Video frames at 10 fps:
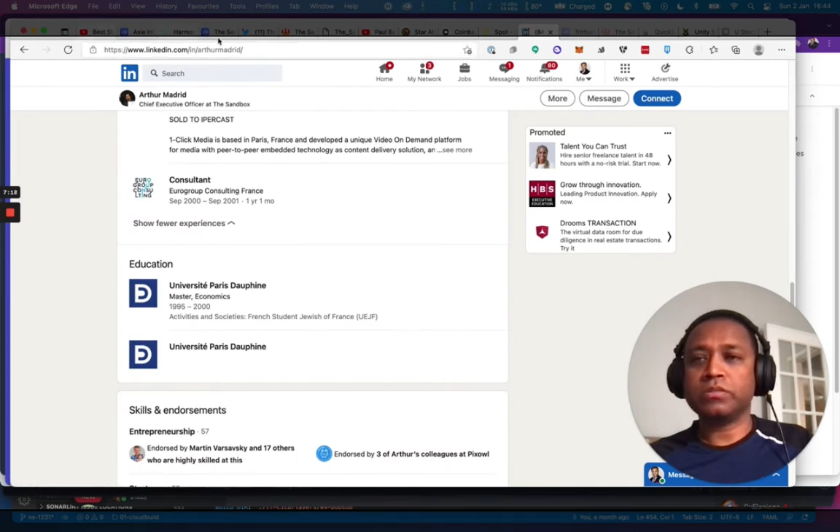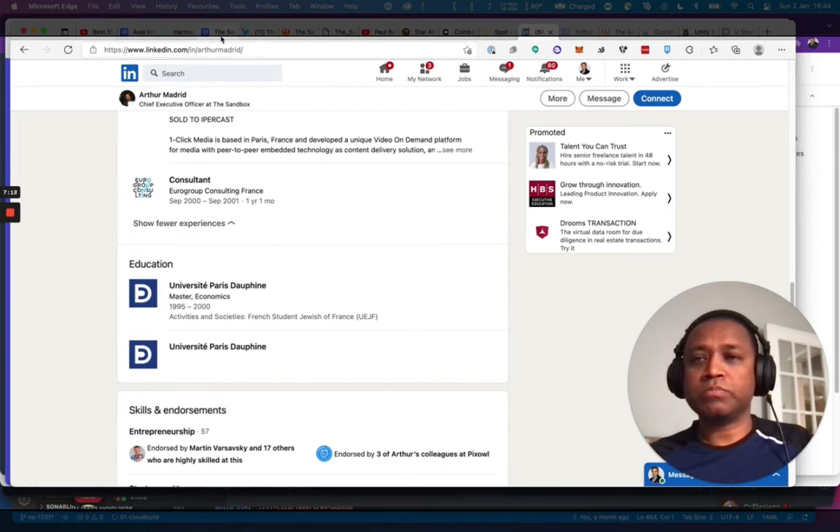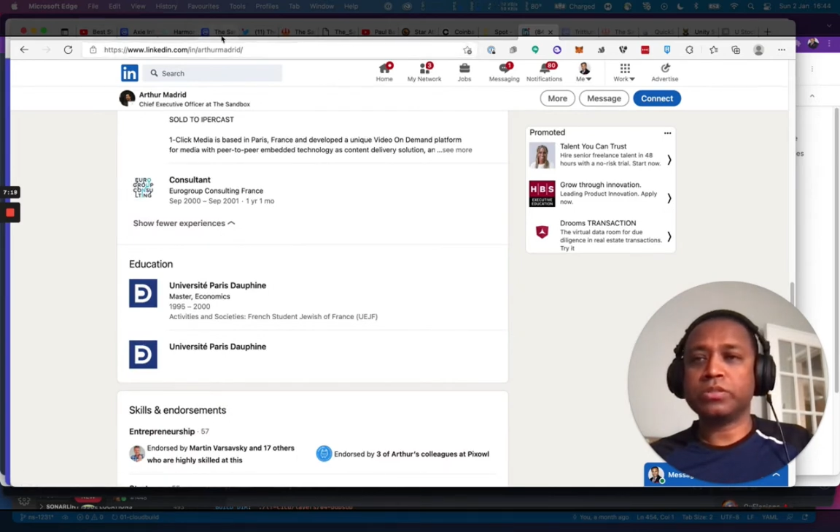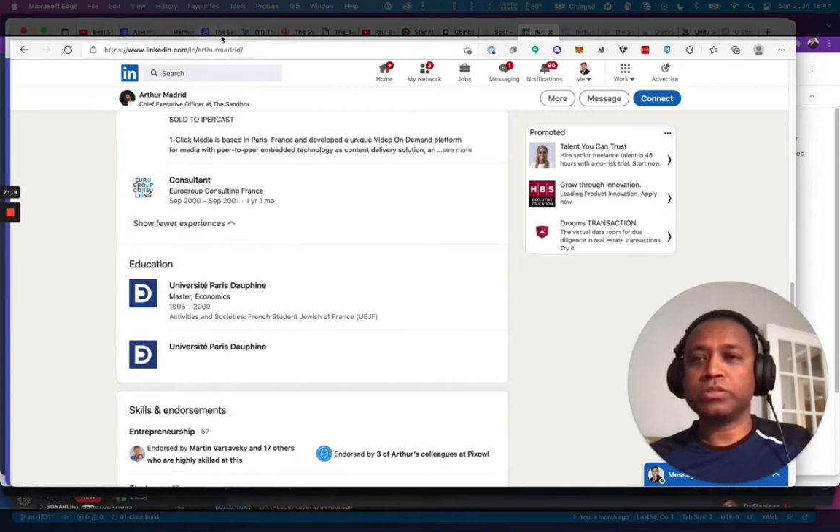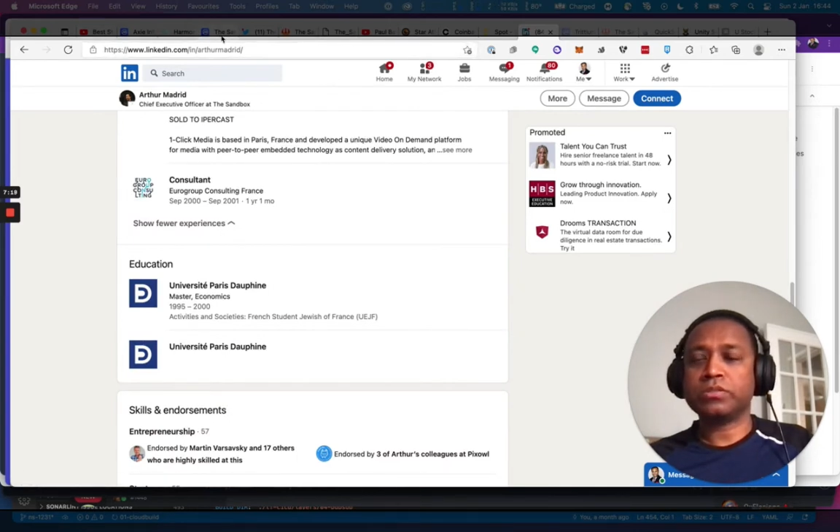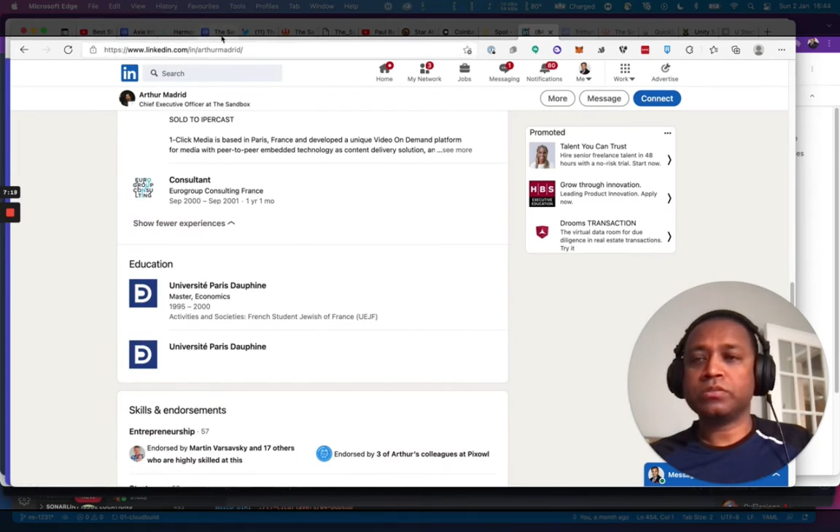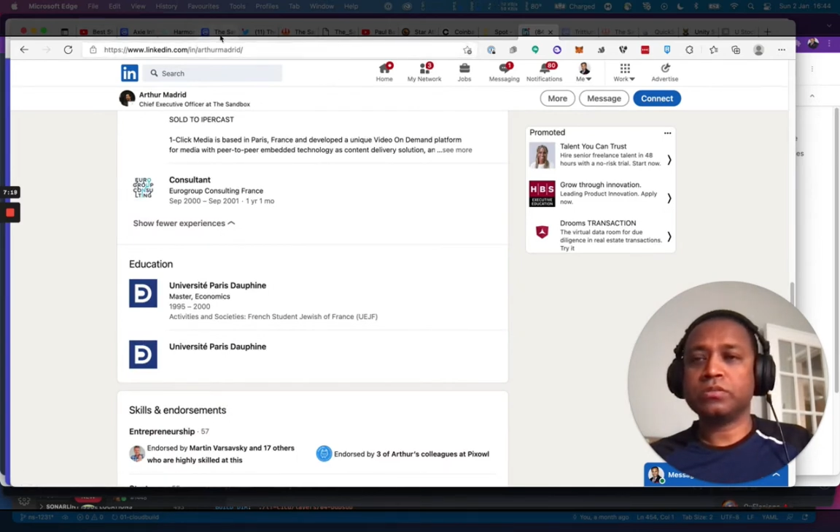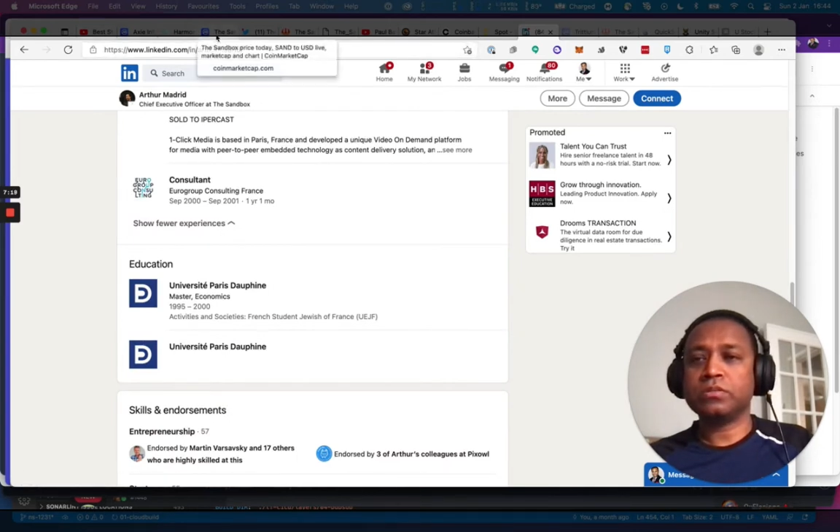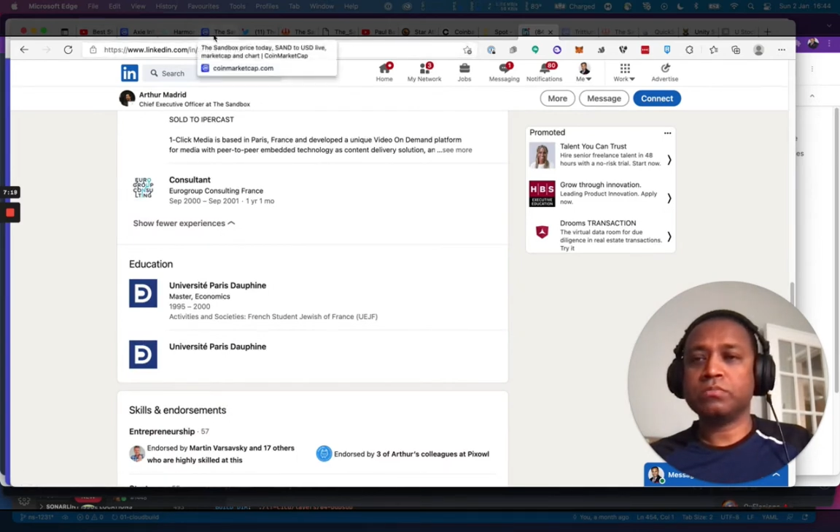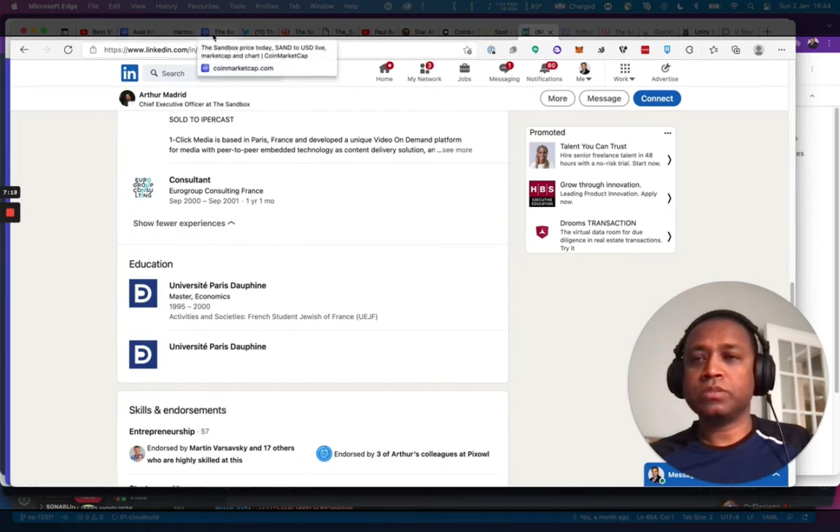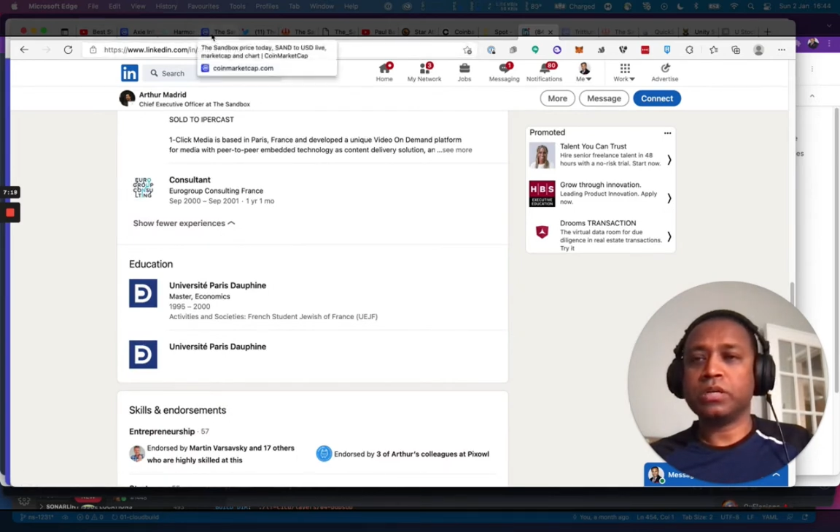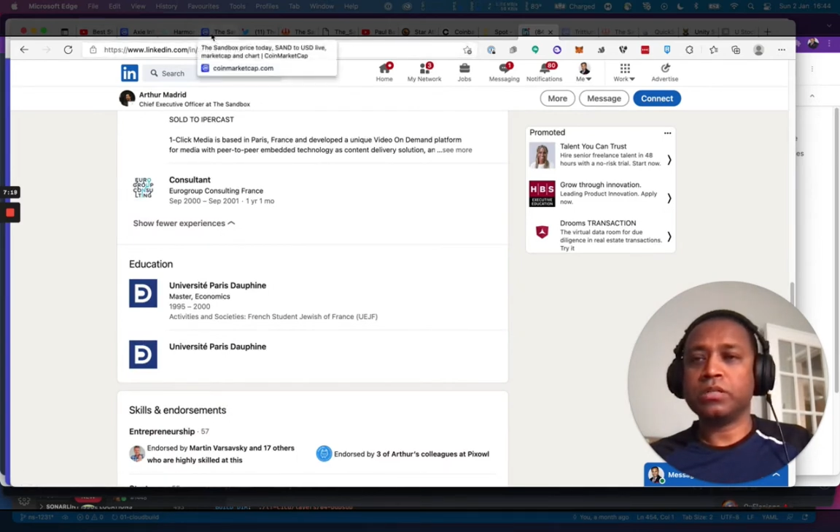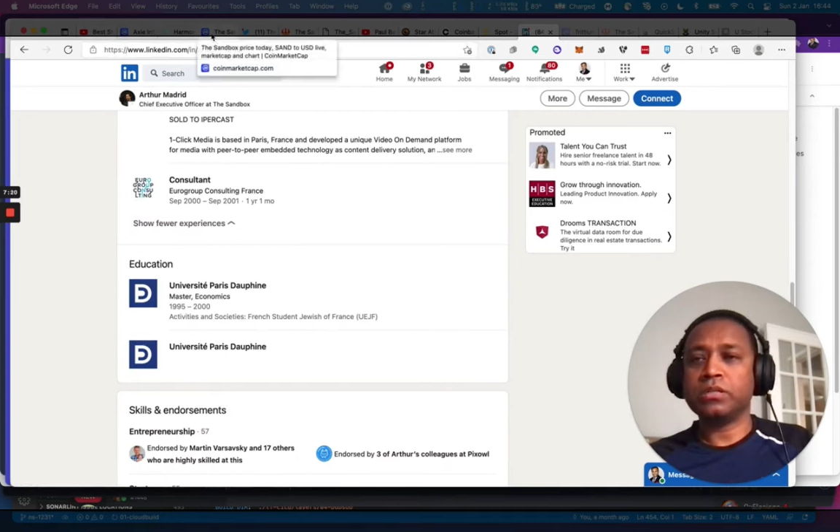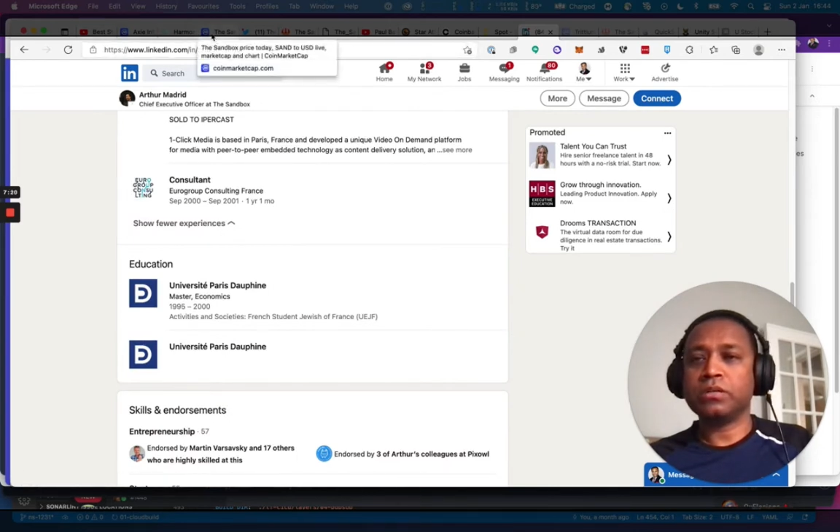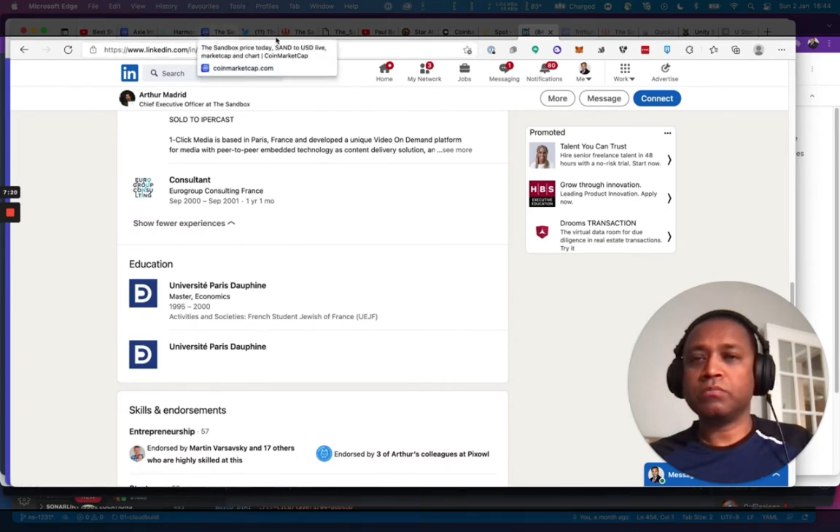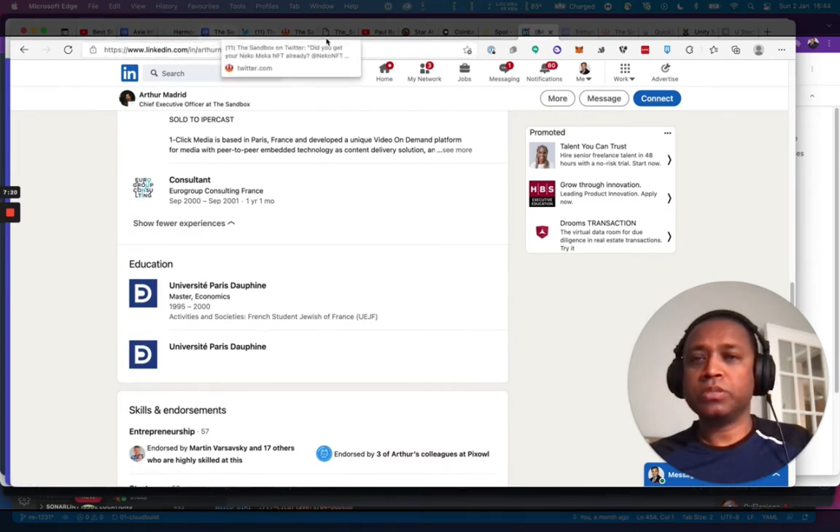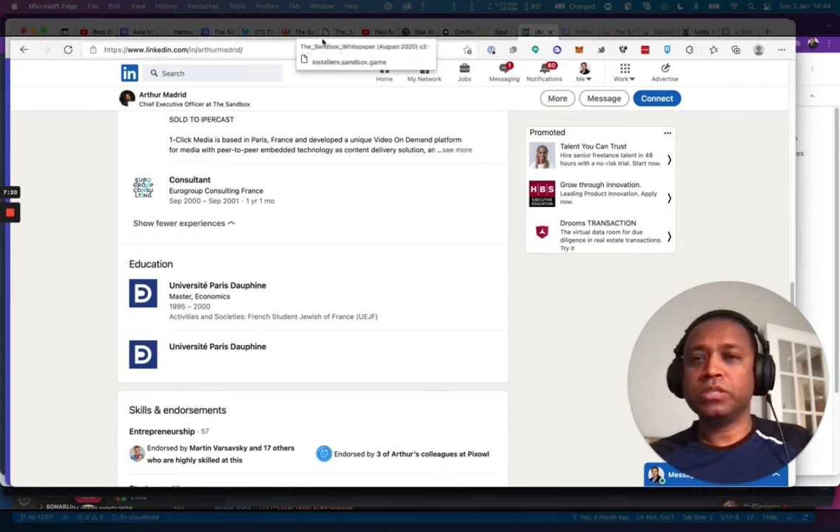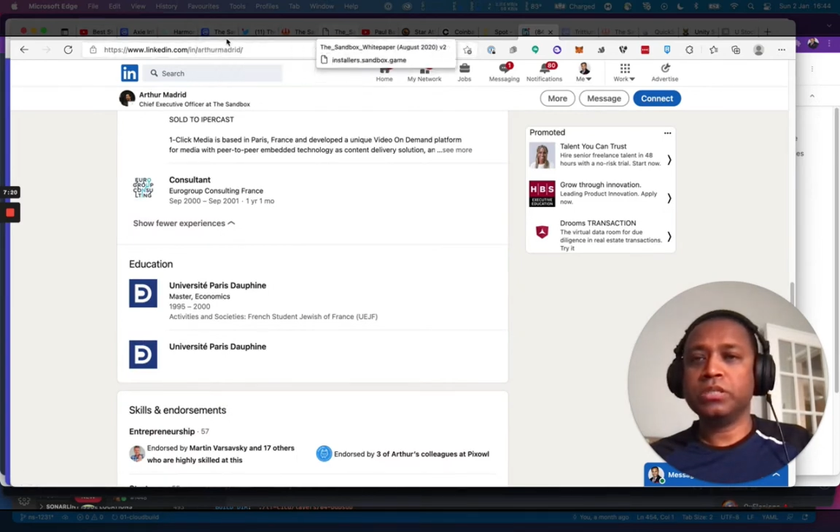person behind the company.